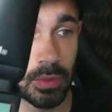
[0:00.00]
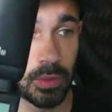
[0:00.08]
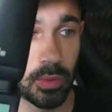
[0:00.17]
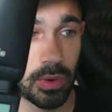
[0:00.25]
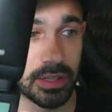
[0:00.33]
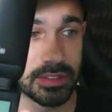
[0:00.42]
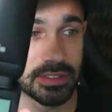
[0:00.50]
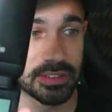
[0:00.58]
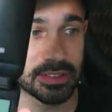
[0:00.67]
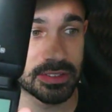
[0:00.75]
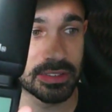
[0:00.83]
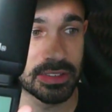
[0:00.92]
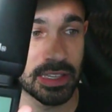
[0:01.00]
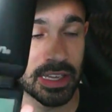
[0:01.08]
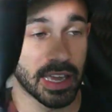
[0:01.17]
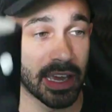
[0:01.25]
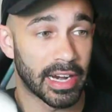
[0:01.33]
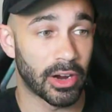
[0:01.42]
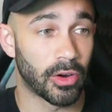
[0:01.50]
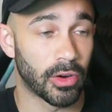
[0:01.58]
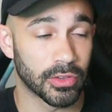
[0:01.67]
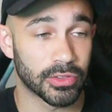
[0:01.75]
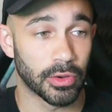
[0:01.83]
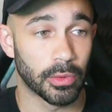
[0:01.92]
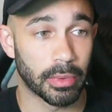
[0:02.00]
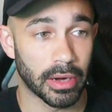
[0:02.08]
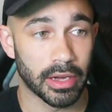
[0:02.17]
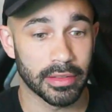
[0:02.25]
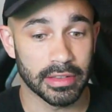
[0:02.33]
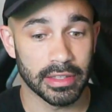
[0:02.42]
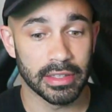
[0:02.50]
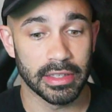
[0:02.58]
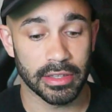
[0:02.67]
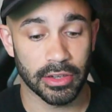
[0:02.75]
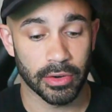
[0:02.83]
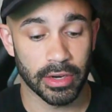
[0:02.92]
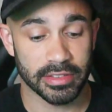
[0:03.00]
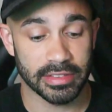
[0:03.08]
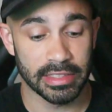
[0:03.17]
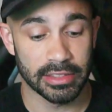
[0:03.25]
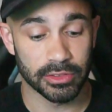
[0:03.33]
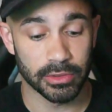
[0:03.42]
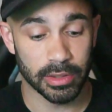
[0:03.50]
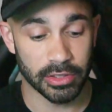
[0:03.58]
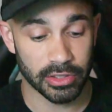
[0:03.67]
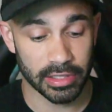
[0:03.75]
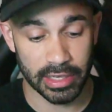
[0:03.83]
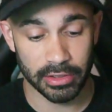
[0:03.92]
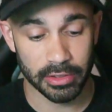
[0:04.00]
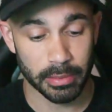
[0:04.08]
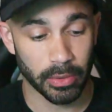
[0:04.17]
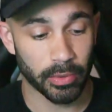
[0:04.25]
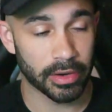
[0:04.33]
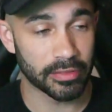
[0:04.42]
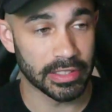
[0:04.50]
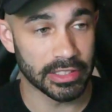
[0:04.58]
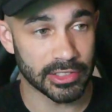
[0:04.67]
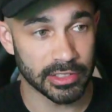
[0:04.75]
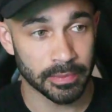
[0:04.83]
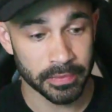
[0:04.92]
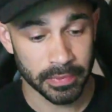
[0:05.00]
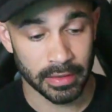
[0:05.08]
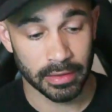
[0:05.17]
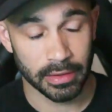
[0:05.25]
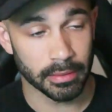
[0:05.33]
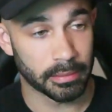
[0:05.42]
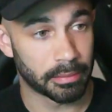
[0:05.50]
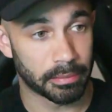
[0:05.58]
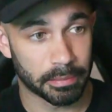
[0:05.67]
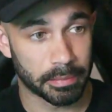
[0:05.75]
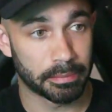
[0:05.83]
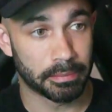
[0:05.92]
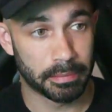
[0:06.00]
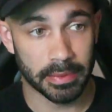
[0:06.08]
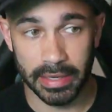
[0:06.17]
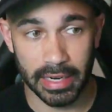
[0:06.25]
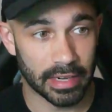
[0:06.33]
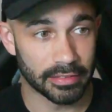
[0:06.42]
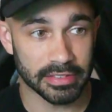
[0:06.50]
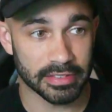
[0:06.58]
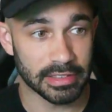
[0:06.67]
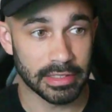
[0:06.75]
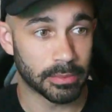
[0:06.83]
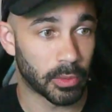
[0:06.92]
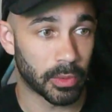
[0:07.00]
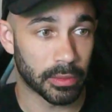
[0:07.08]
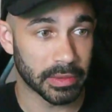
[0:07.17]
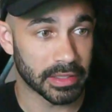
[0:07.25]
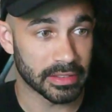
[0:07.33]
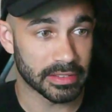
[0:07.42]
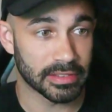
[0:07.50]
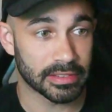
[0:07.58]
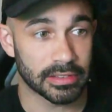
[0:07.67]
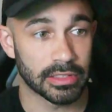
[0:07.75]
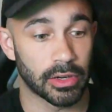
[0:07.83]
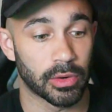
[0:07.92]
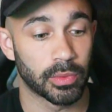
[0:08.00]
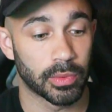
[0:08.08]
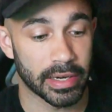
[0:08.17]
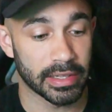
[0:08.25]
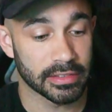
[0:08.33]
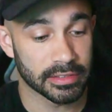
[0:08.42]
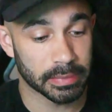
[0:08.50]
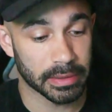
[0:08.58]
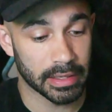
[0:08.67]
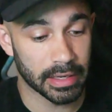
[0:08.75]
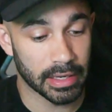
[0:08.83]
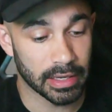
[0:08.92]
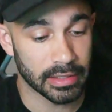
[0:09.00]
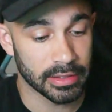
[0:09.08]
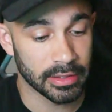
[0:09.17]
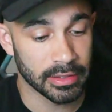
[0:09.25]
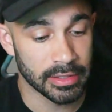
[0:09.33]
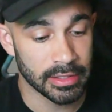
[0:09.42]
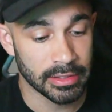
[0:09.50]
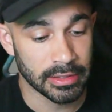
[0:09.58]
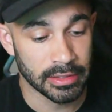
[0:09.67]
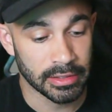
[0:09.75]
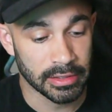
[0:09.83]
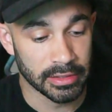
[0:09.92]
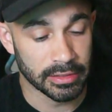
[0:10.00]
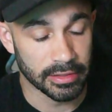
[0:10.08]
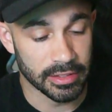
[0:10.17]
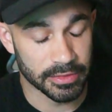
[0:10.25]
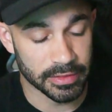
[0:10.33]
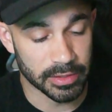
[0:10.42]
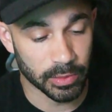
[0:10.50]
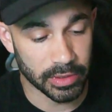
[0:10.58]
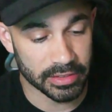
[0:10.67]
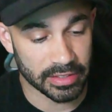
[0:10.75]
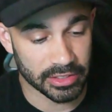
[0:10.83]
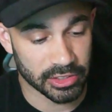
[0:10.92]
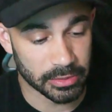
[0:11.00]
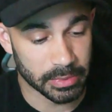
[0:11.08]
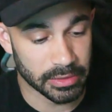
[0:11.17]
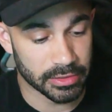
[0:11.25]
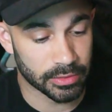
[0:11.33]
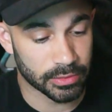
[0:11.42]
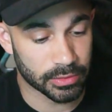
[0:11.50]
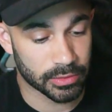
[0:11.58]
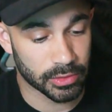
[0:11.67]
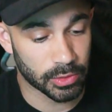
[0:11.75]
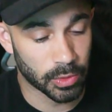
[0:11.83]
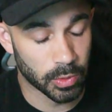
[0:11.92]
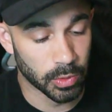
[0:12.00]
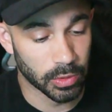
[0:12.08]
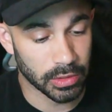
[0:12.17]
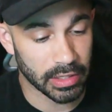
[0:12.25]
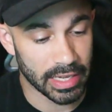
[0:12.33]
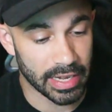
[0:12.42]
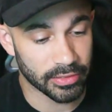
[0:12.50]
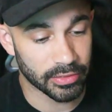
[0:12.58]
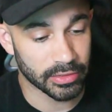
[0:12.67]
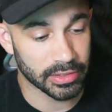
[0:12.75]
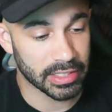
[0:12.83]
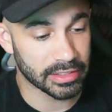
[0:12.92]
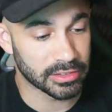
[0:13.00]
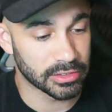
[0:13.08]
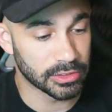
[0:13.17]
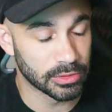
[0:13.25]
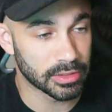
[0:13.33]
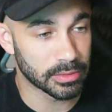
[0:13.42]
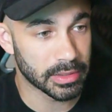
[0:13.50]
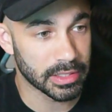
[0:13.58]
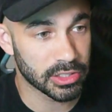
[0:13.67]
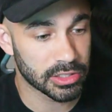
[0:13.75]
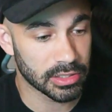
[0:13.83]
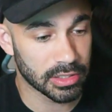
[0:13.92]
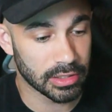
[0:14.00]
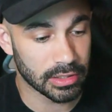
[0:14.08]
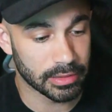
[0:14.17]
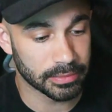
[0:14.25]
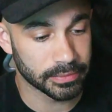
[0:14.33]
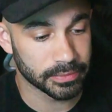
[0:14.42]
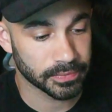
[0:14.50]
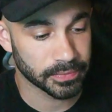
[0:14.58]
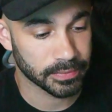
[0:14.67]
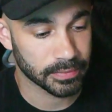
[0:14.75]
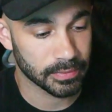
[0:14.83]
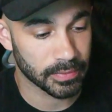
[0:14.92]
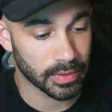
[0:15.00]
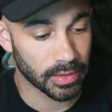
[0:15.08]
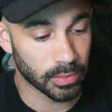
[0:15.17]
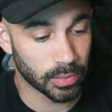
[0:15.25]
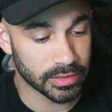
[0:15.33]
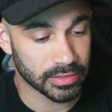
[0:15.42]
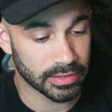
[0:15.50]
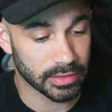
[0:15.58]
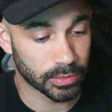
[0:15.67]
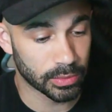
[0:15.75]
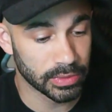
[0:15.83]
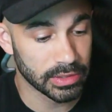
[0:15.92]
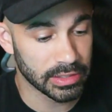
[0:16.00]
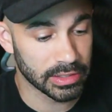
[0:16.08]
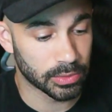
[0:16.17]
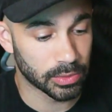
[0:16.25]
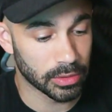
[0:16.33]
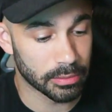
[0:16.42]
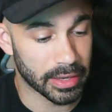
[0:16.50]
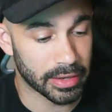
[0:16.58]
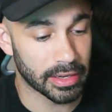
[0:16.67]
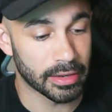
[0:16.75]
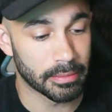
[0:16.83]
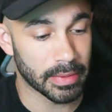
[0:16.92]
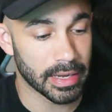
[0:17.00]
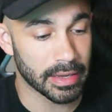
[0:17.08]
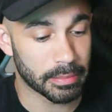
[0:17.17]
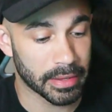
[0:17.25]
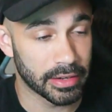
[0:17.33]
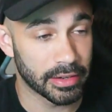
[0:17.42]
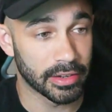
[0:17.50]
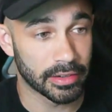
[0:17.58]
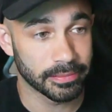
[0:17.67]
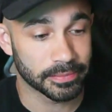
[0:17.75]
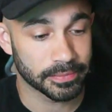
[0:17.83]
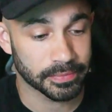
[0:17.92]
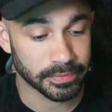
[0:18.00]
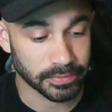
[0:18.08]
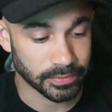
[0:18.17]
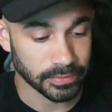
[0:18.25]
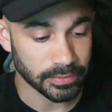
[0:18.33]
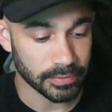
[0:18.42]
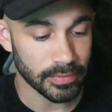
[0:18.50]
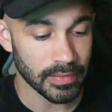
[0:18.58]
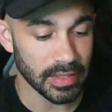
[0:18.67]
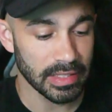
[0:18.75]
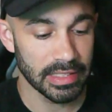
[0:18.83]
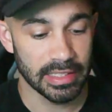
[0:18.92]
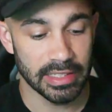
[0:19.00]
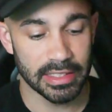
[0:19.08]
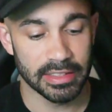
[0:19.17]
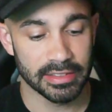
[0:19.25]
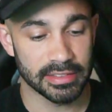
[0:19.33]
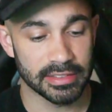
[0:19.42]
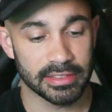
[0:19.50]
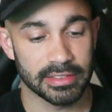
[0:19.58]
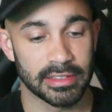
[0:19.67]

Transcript: V1s, and I also bought the Godox 8200. I only bought one of each, but I obviously need more because, weddings. But this V1 has actually been cool. I haven't really gotten to it much. What's really cool about it, in my opinion, is